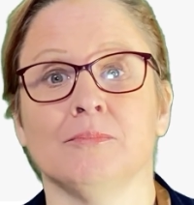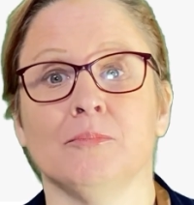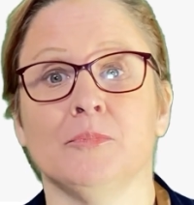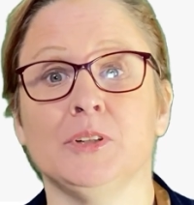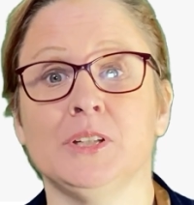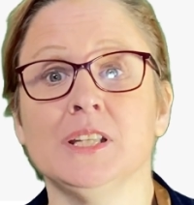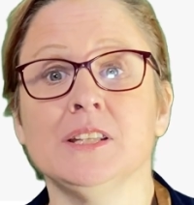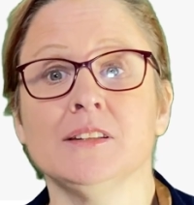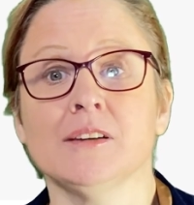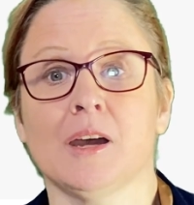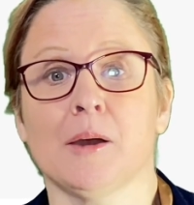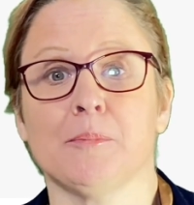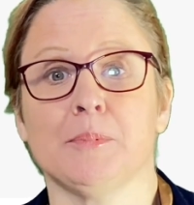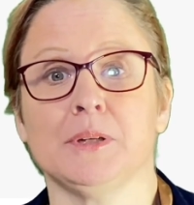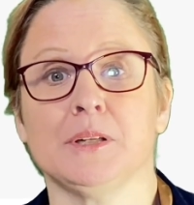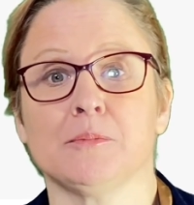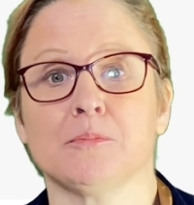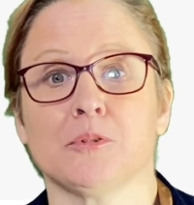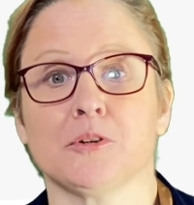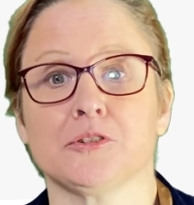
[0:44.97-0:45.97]
Within the
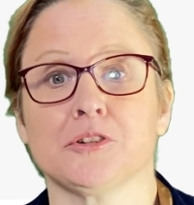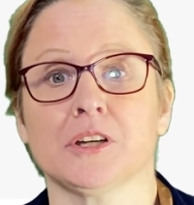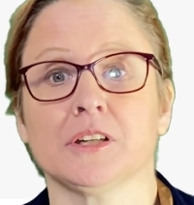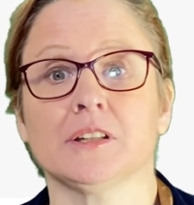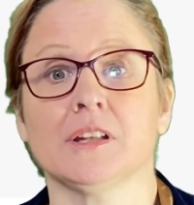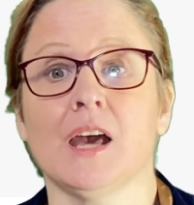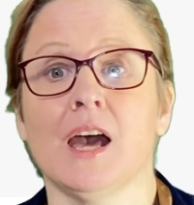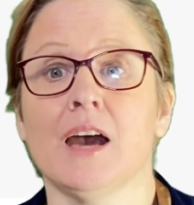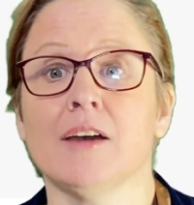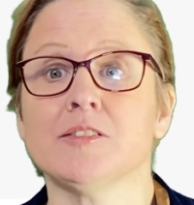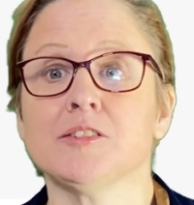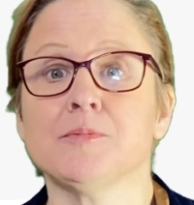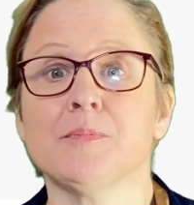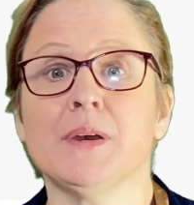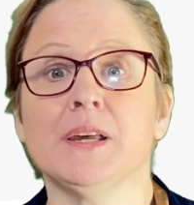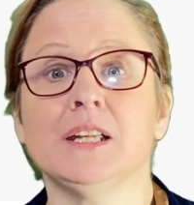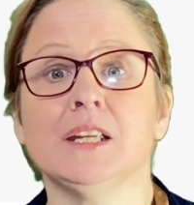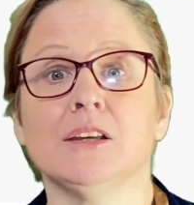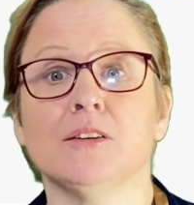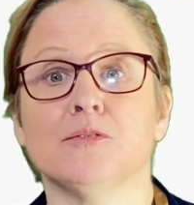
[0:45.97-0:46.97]
RAPIDE project, I was
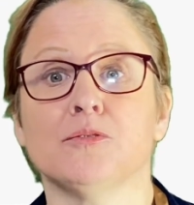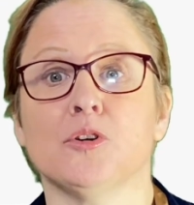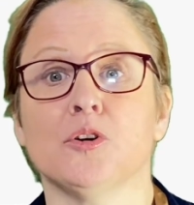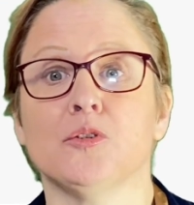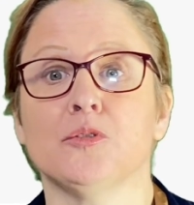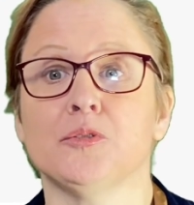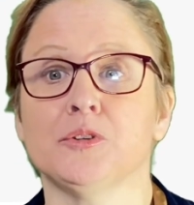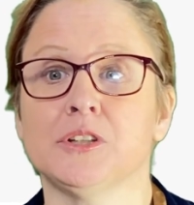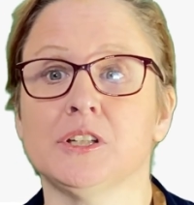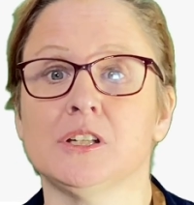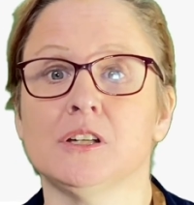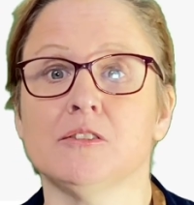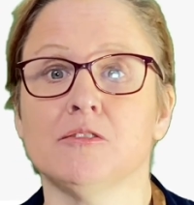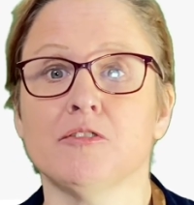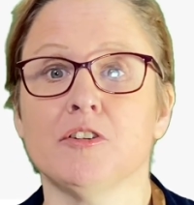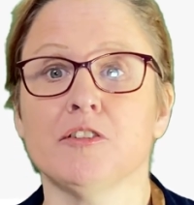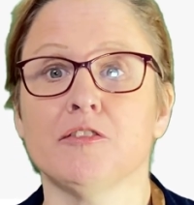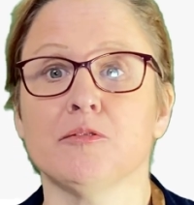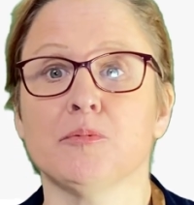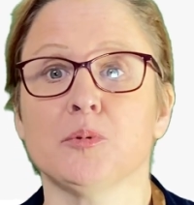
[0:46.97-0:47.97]
mainly involved with the
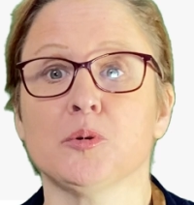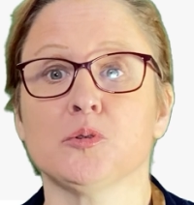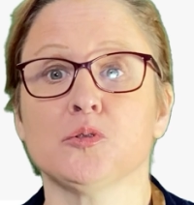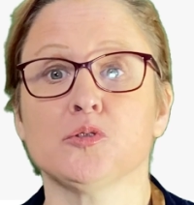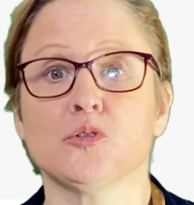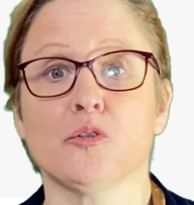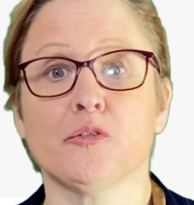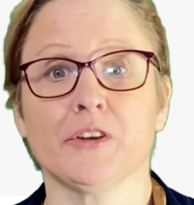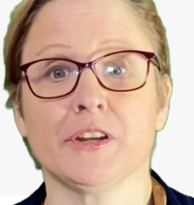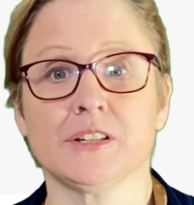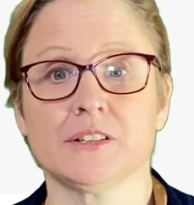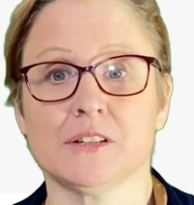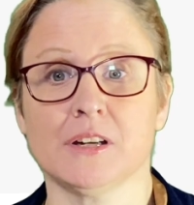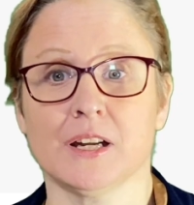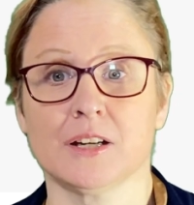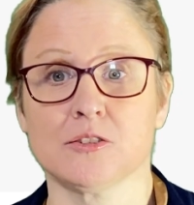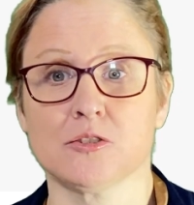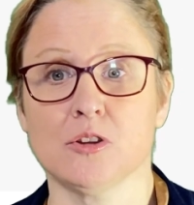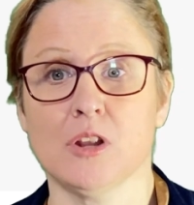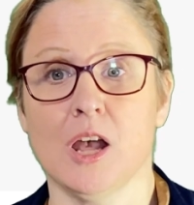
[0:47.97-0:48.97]
deliverables of
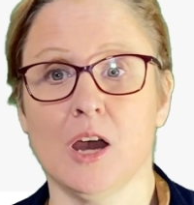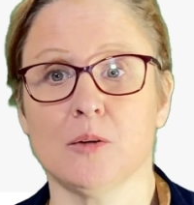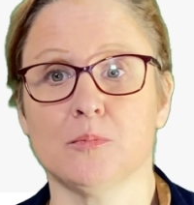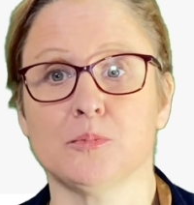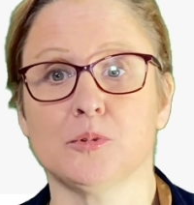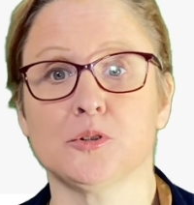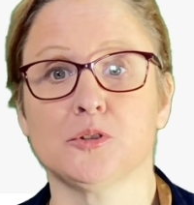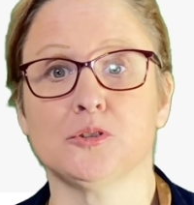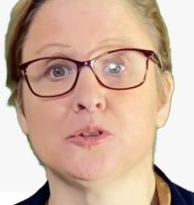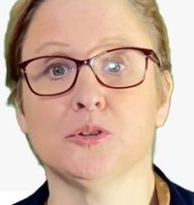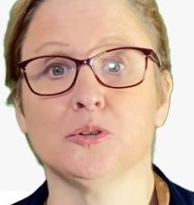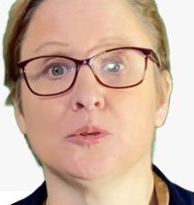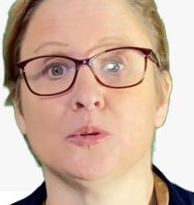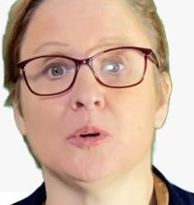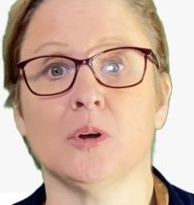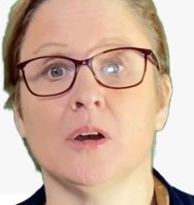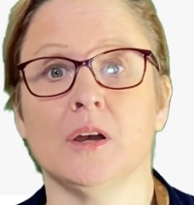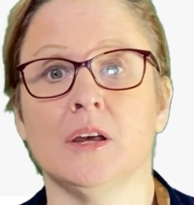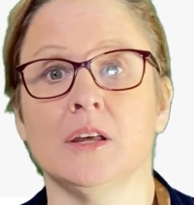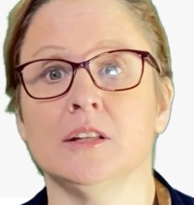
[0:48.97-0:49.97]
Intellectual Output 2,
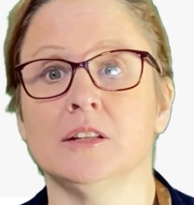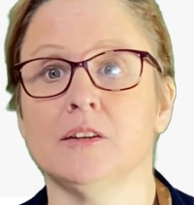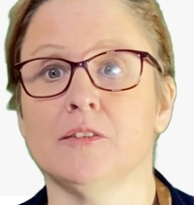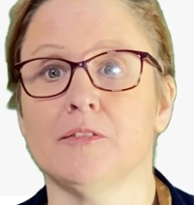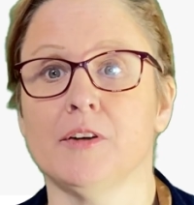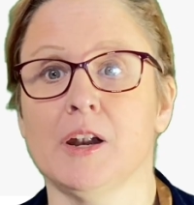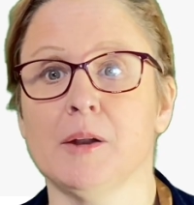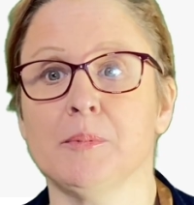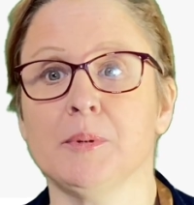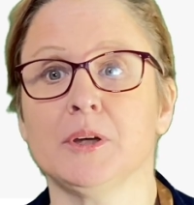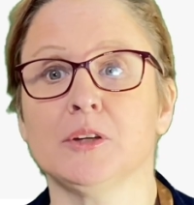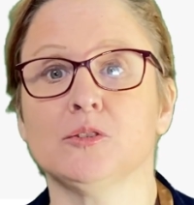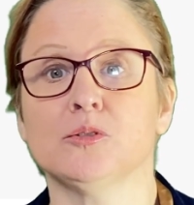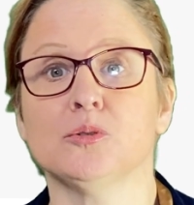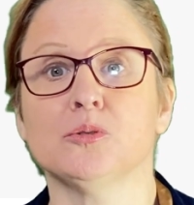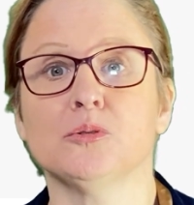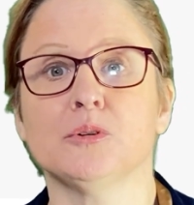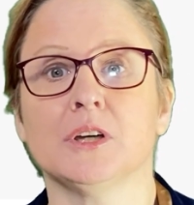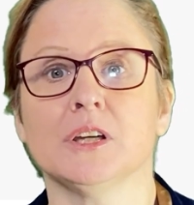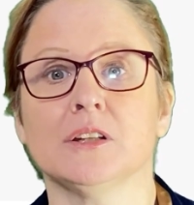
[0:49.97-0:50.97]
developing a
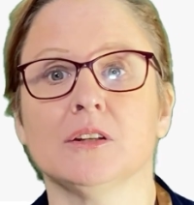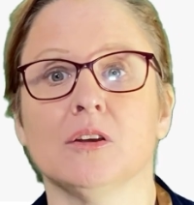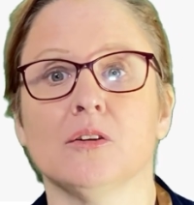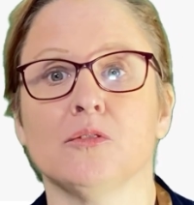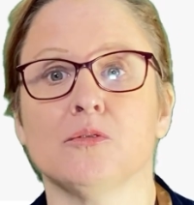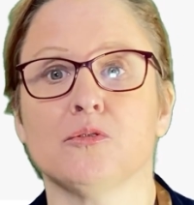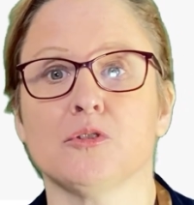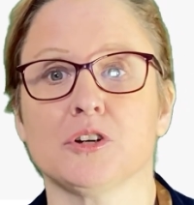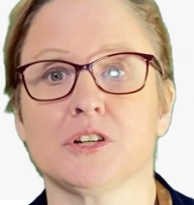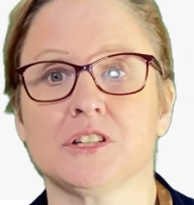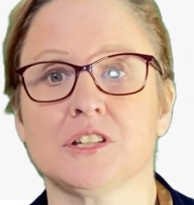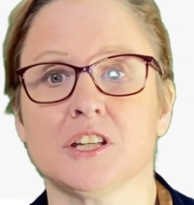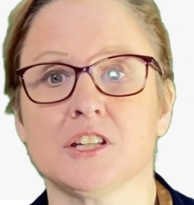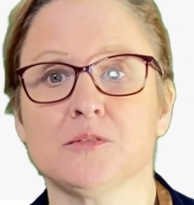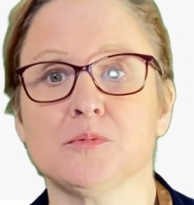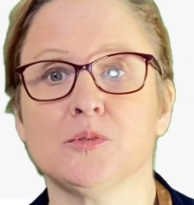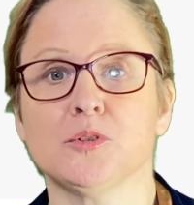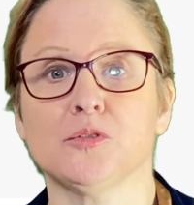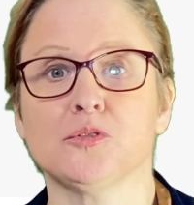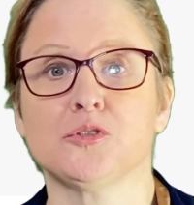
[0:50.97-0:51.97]
toolkit for
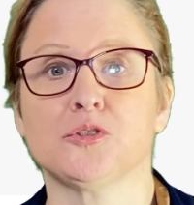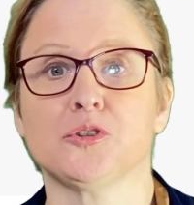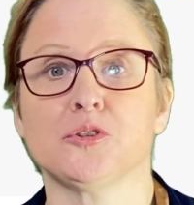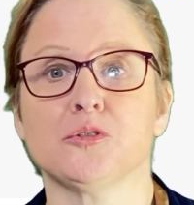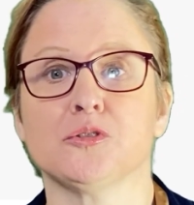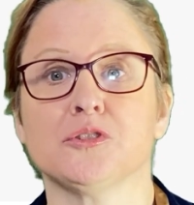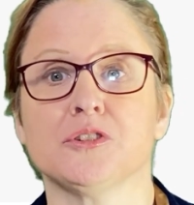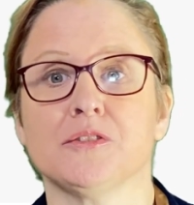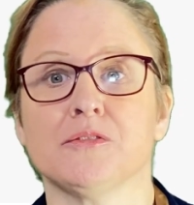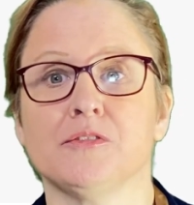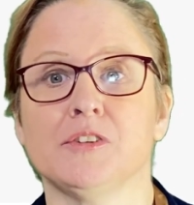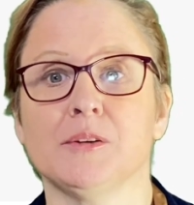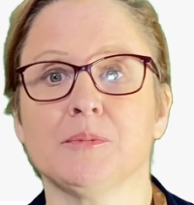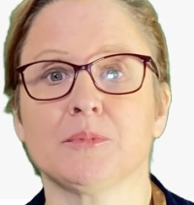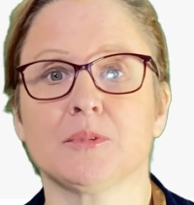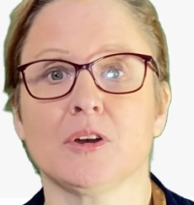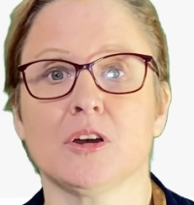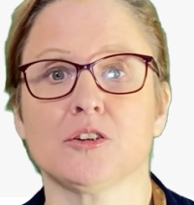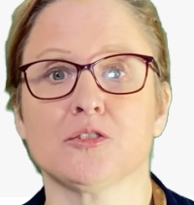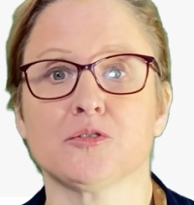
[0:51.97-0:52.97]
assessment of students in
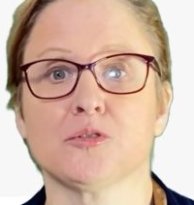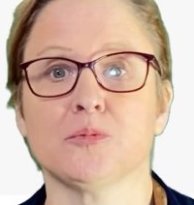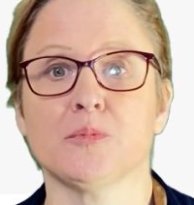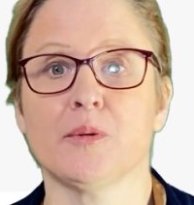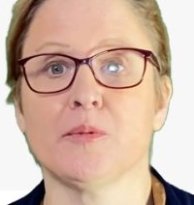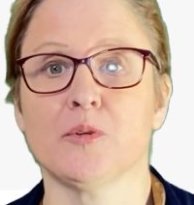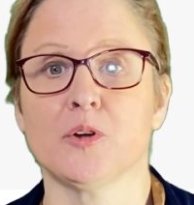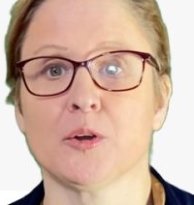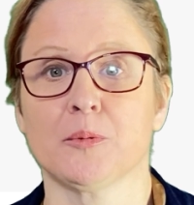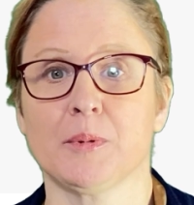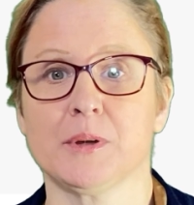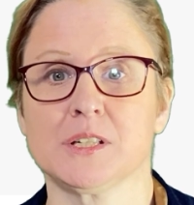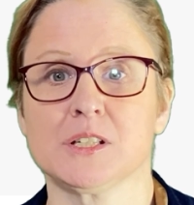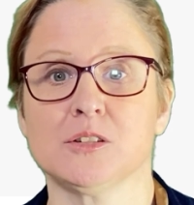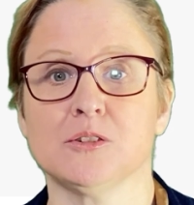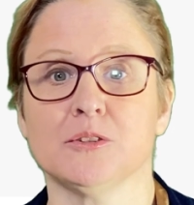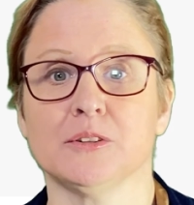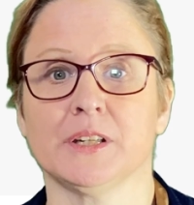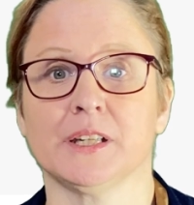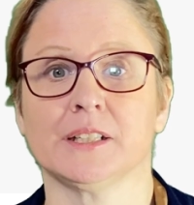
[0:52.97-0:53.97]
flipped classroom and work-based
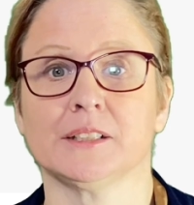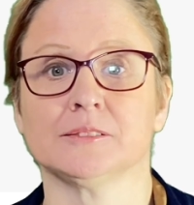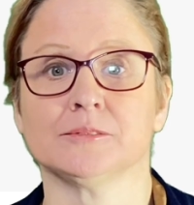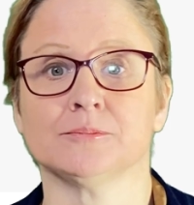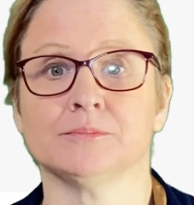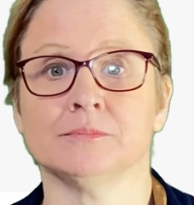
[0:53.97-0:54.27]
learning.